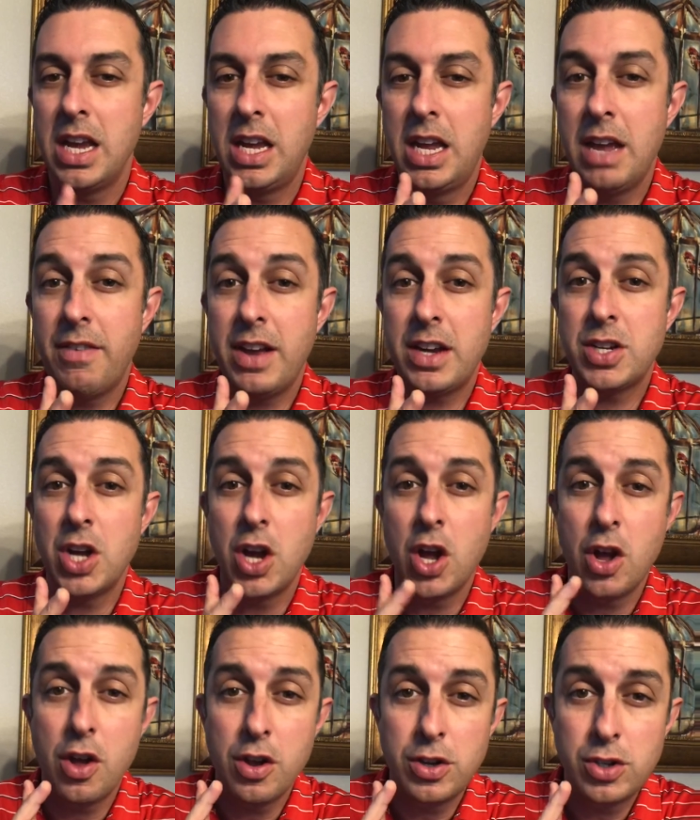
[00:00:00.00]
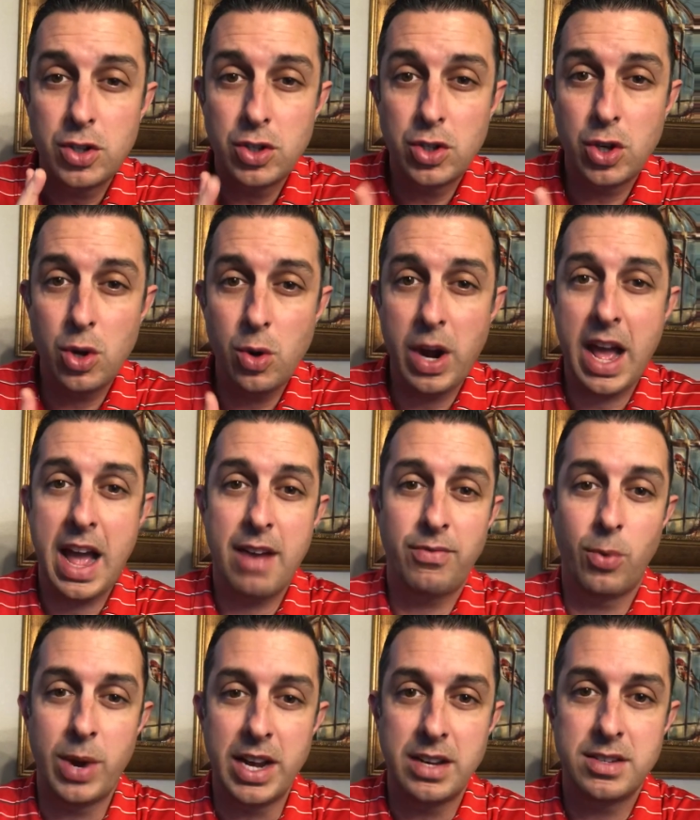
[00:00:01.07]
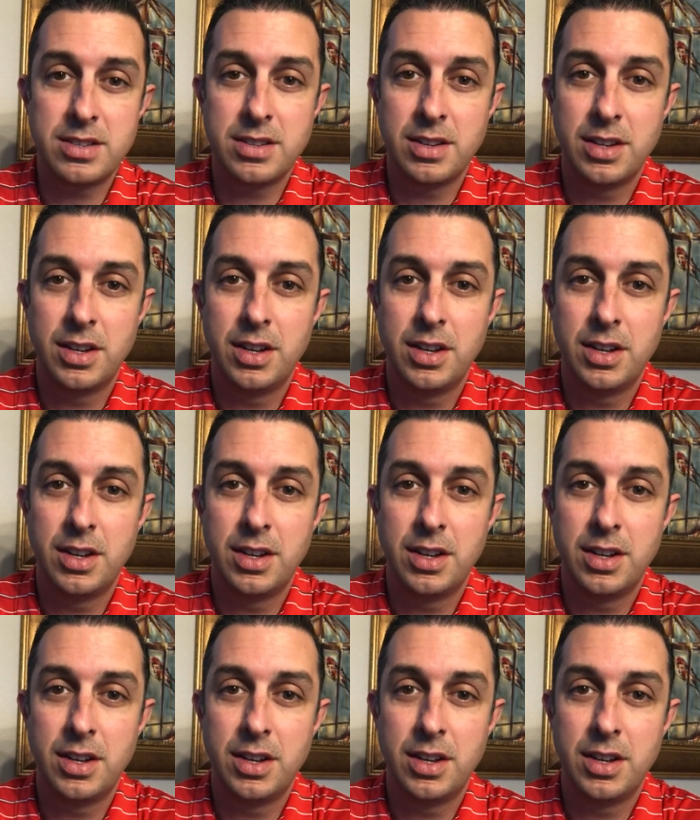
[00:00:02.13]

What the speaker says: give it 2.5 weeks.